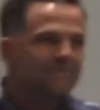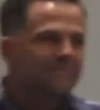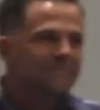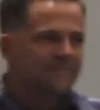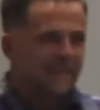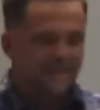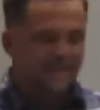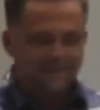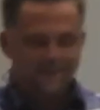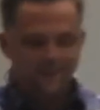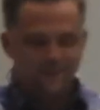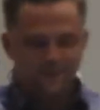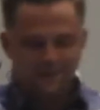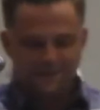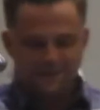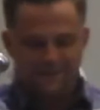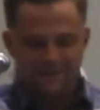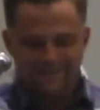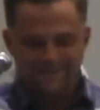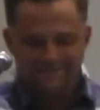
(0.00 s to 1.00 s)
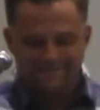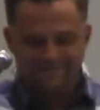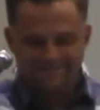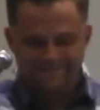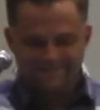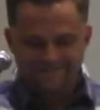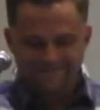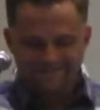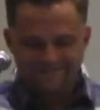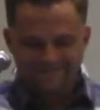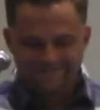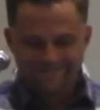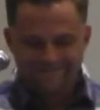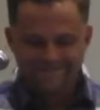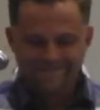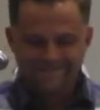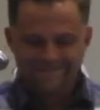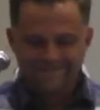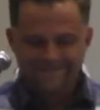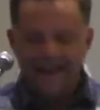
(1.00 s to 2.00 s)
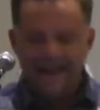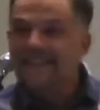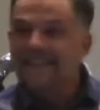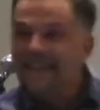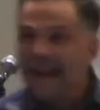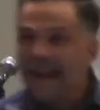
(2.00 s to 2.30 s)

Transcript: That is the question. And the